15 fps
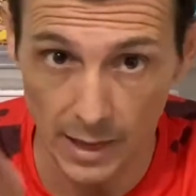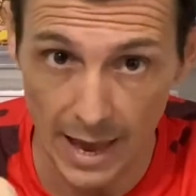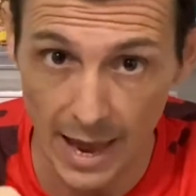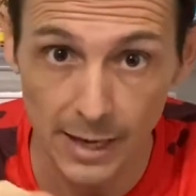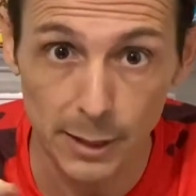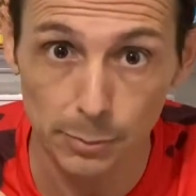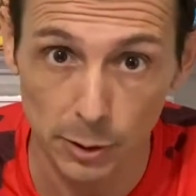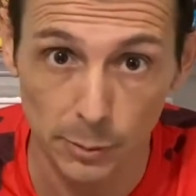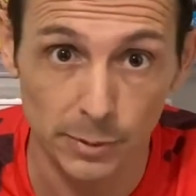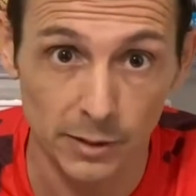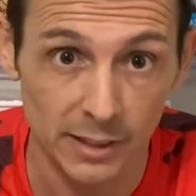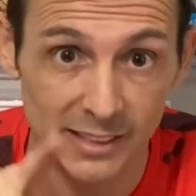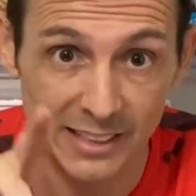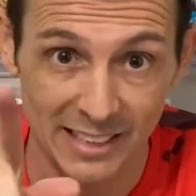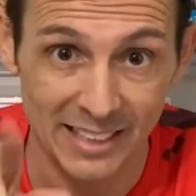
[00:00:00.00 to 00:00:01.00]
Any
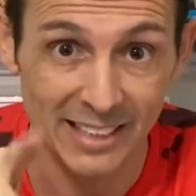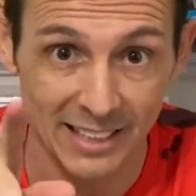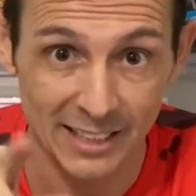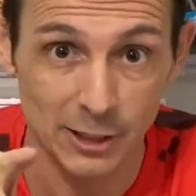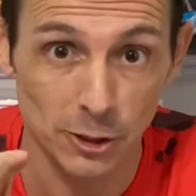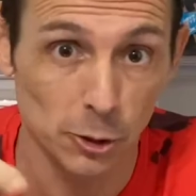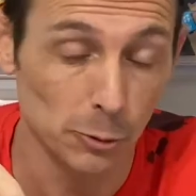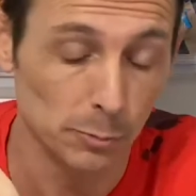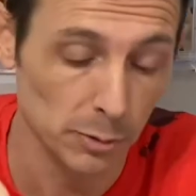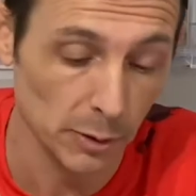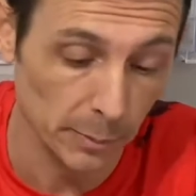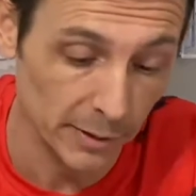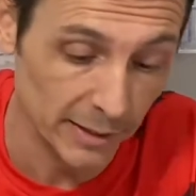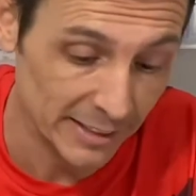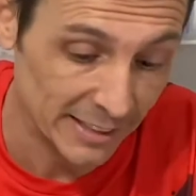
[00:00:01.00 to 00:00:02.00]
publicity is good
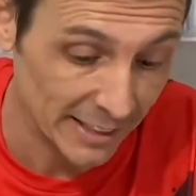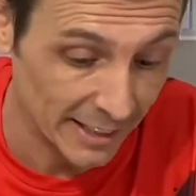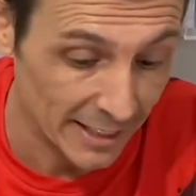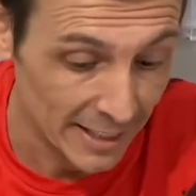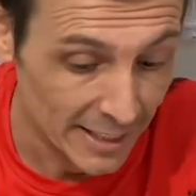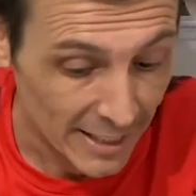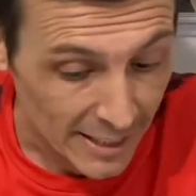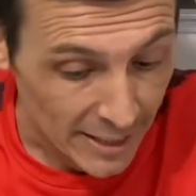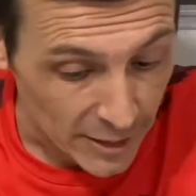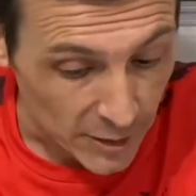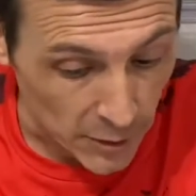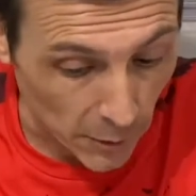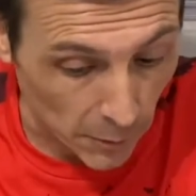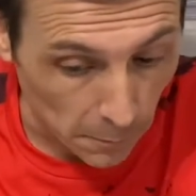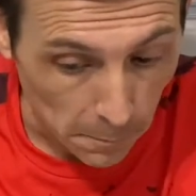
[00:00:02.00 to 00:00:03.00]
publicity.
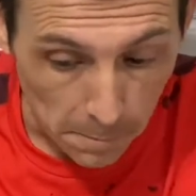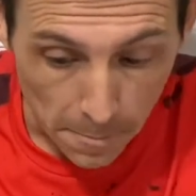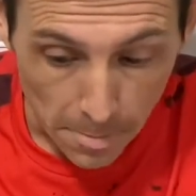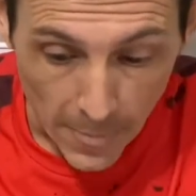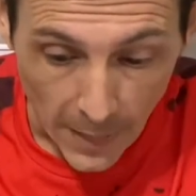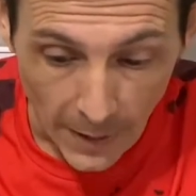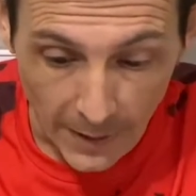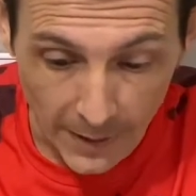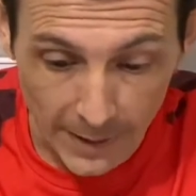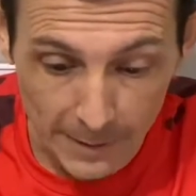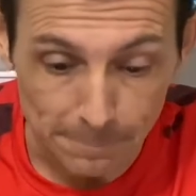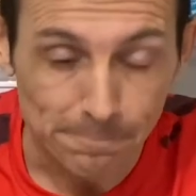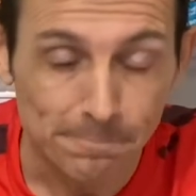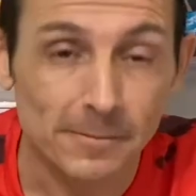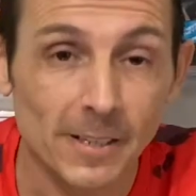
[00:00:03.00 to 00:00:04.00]
So again,
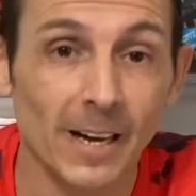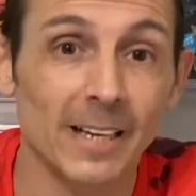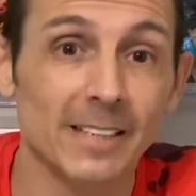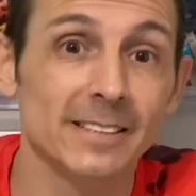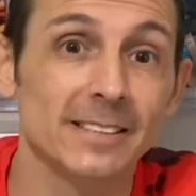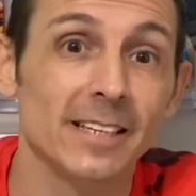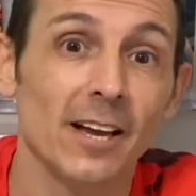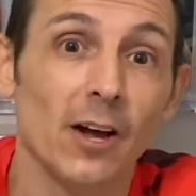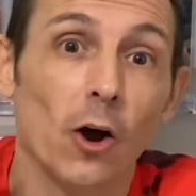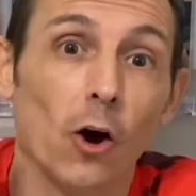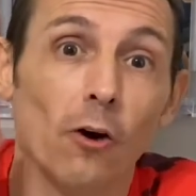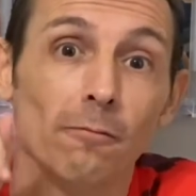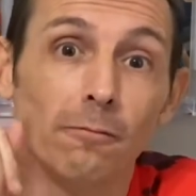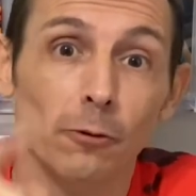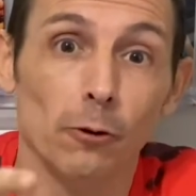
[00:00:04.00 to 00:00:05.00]
guys,
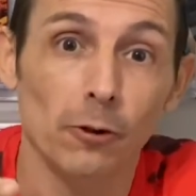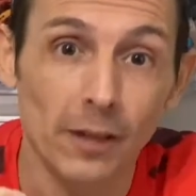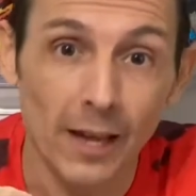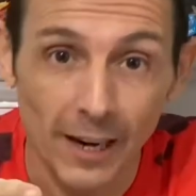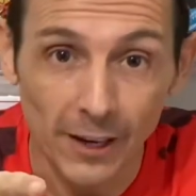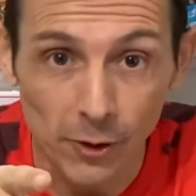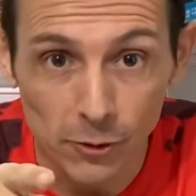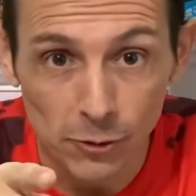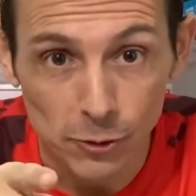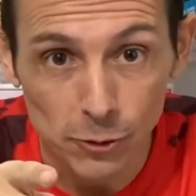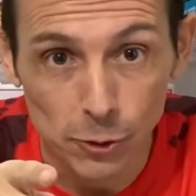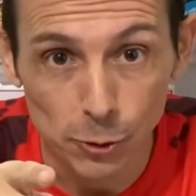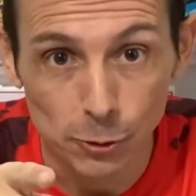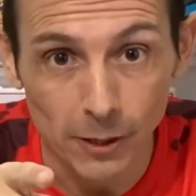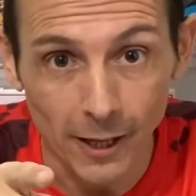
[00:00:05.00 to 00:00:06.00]
for all that
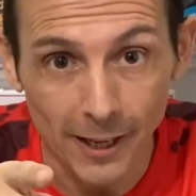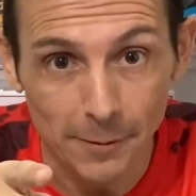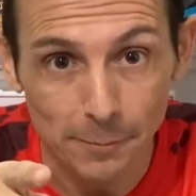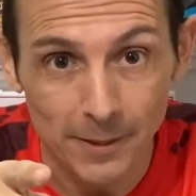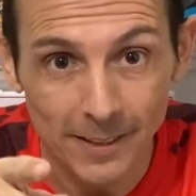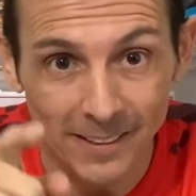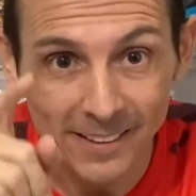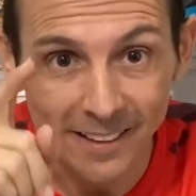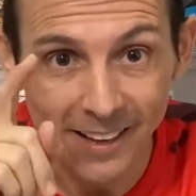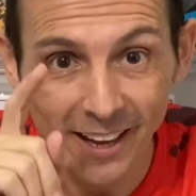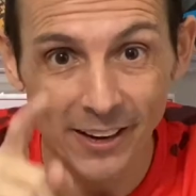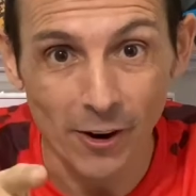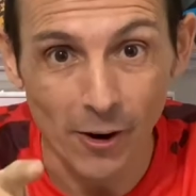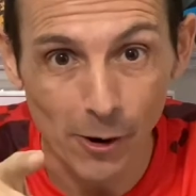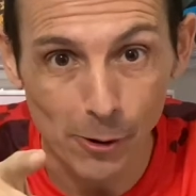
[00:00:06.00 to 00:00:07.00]
do like me
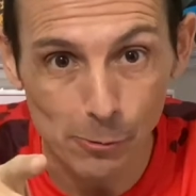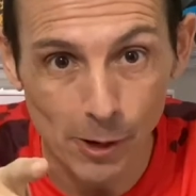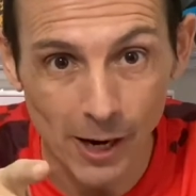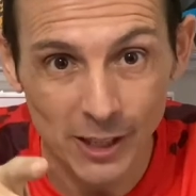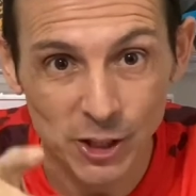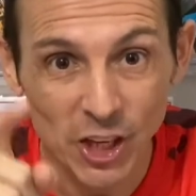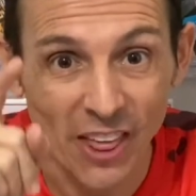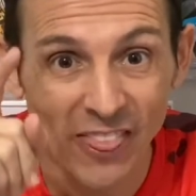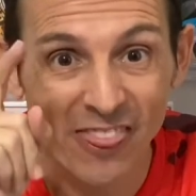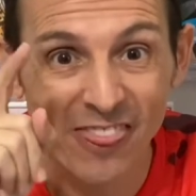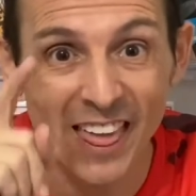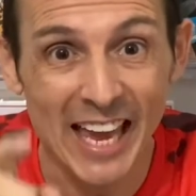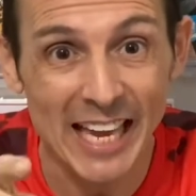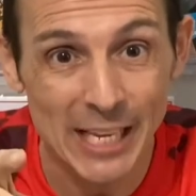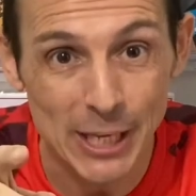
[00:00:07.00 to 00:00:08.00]
and are watching,
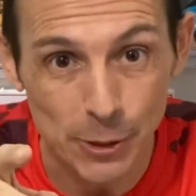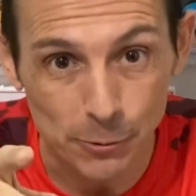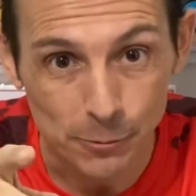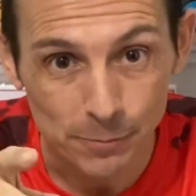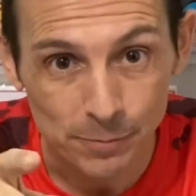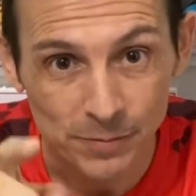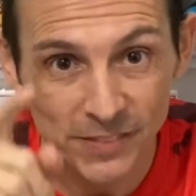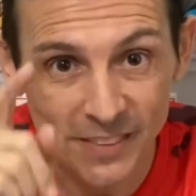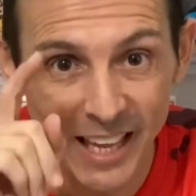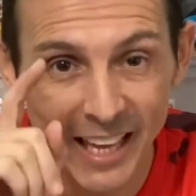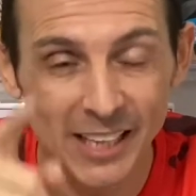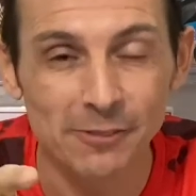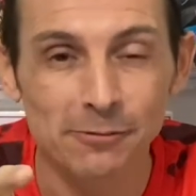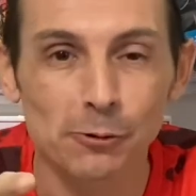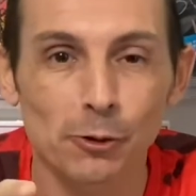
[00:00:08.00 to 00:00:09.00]
thank you.
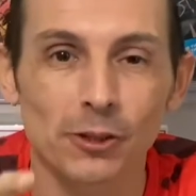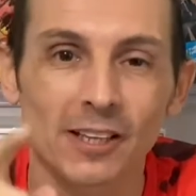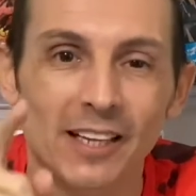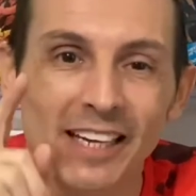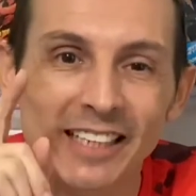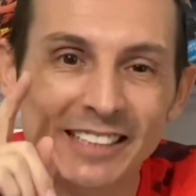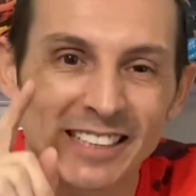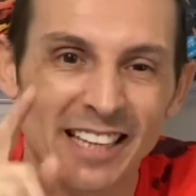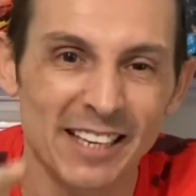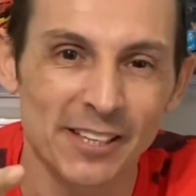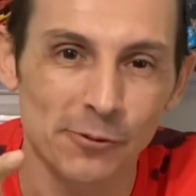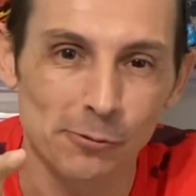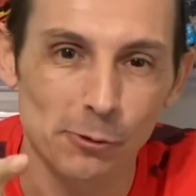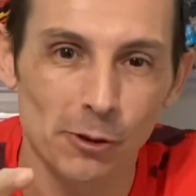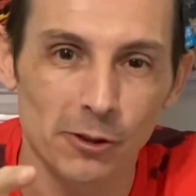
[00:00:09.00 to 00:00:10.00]
Thank you for all the likes. Thank you
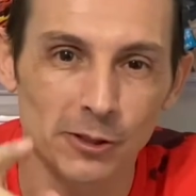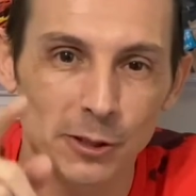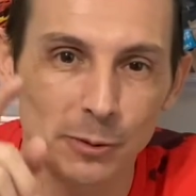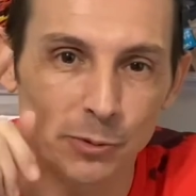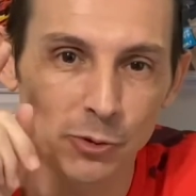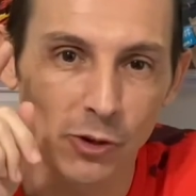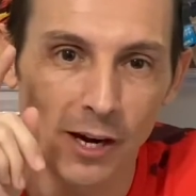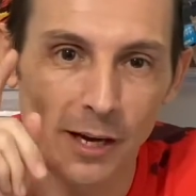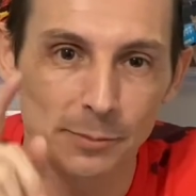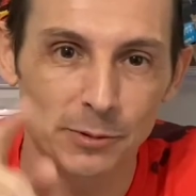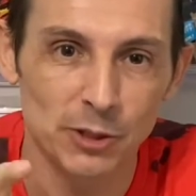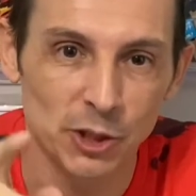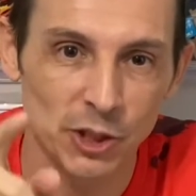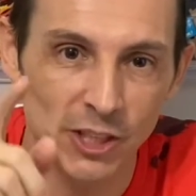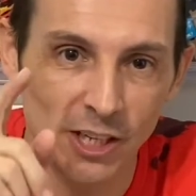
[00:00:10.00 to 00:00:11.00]
for all the subscribes,
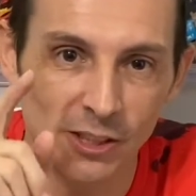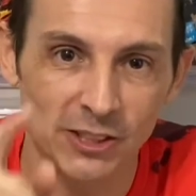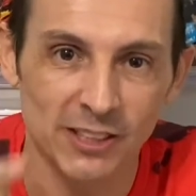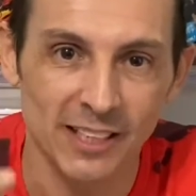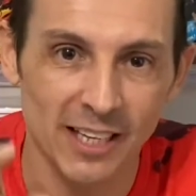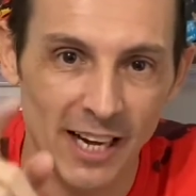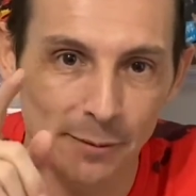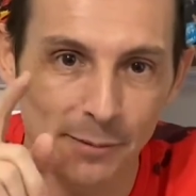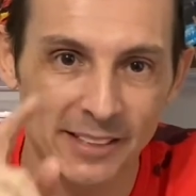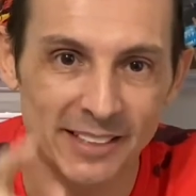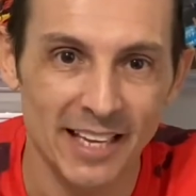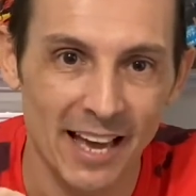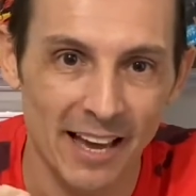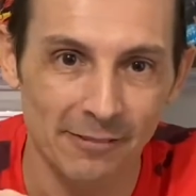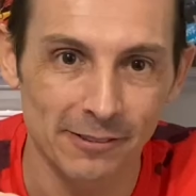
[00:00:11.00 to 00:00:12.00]
the shares, the comments,
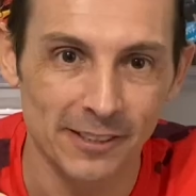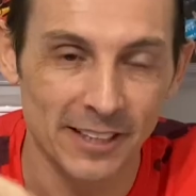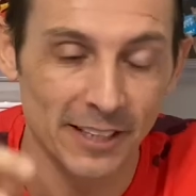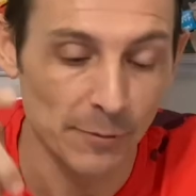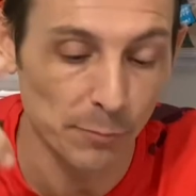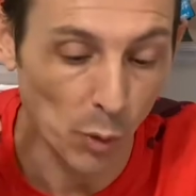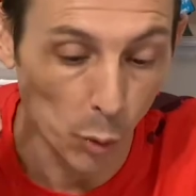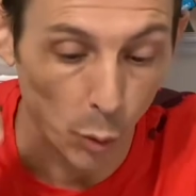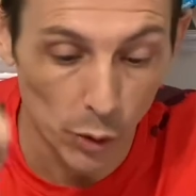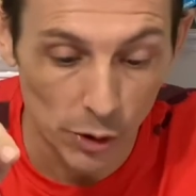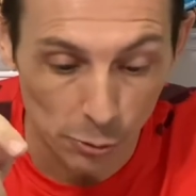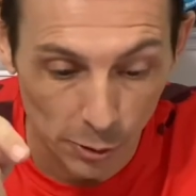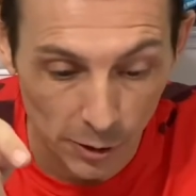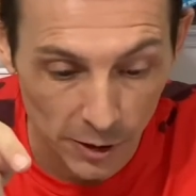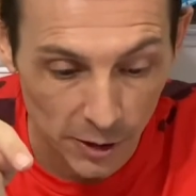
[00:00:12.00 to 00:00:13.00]
everything. We
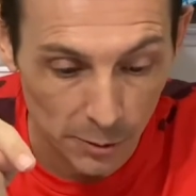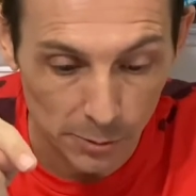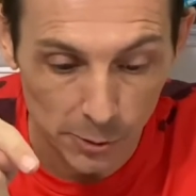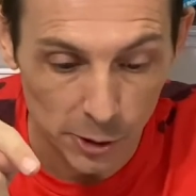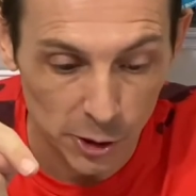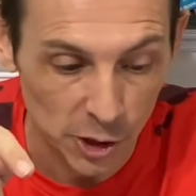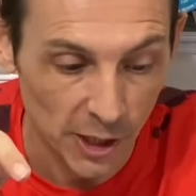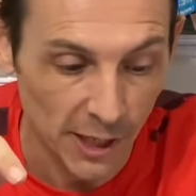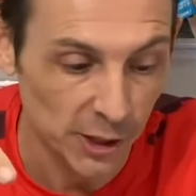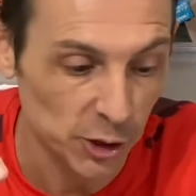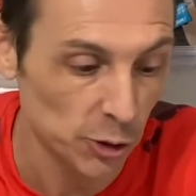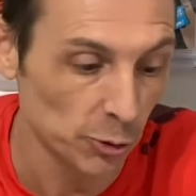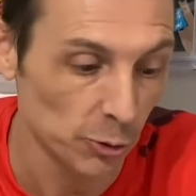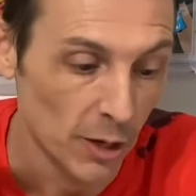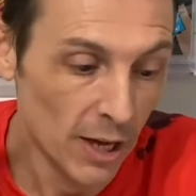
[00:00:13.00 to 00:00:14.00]
really appreciate
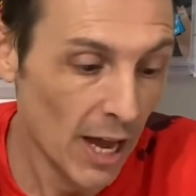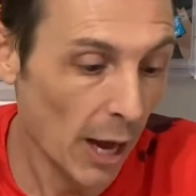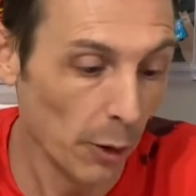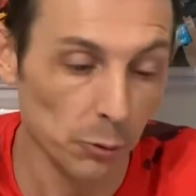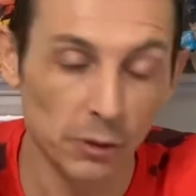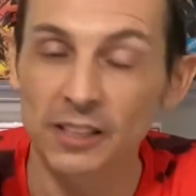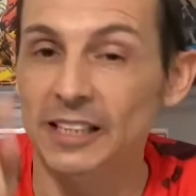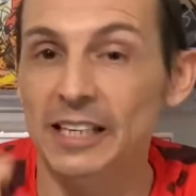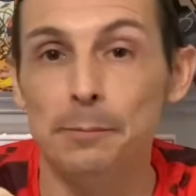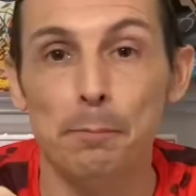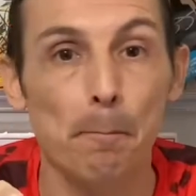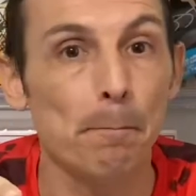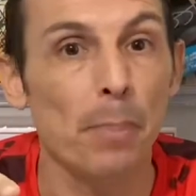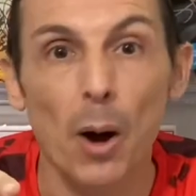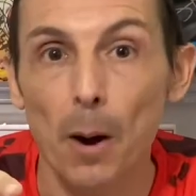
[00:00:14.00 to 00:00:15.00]
you. And we're going to keep
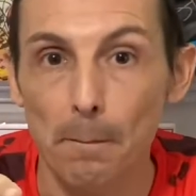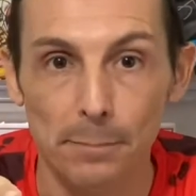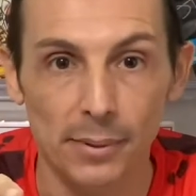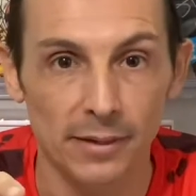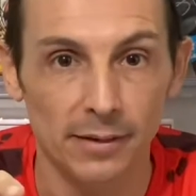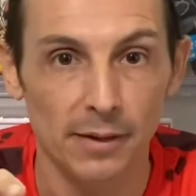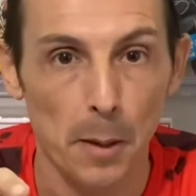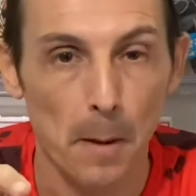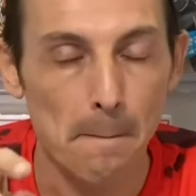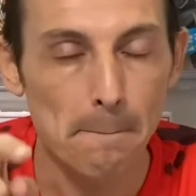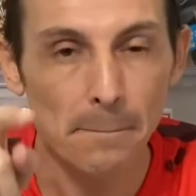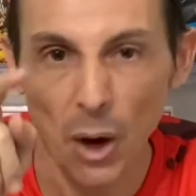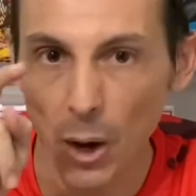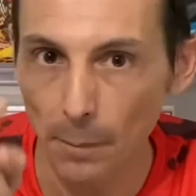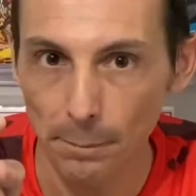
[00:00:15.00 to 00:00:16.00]
pumping
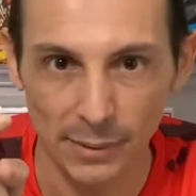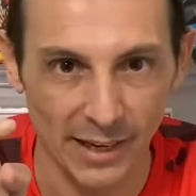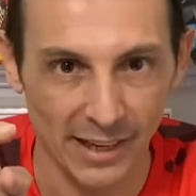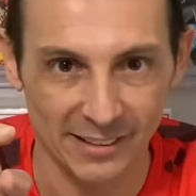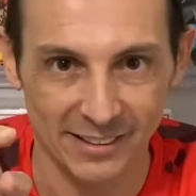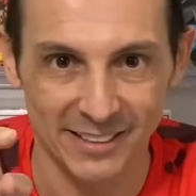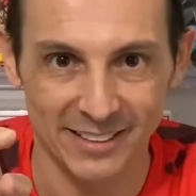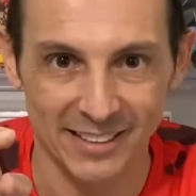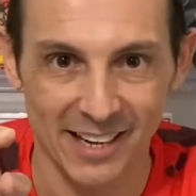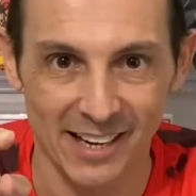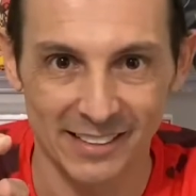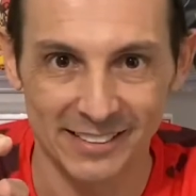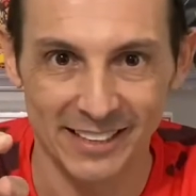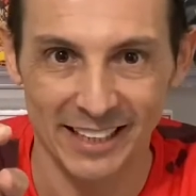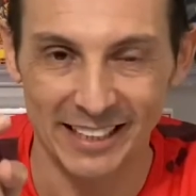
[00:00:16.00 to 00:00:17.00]
out this
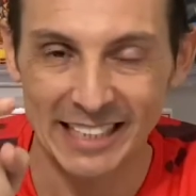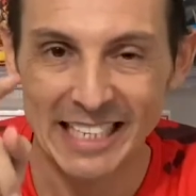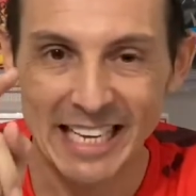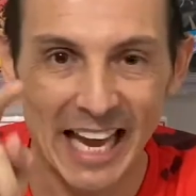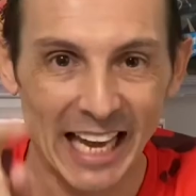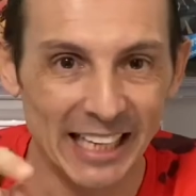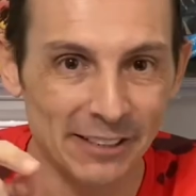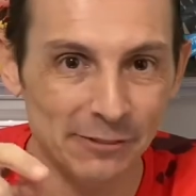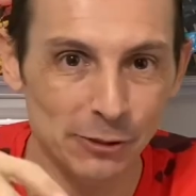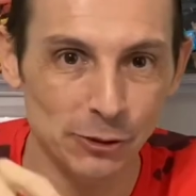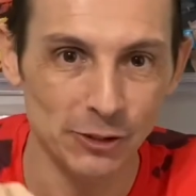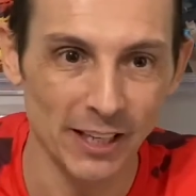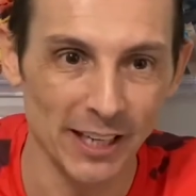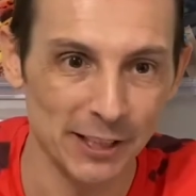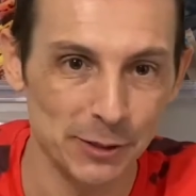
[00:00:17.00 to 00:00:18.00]
content and giving you
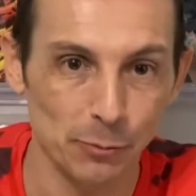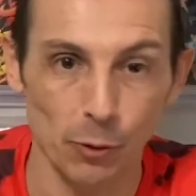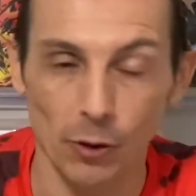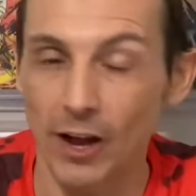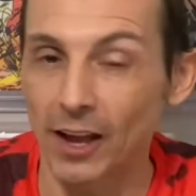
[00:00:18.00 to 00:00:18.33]
guys more.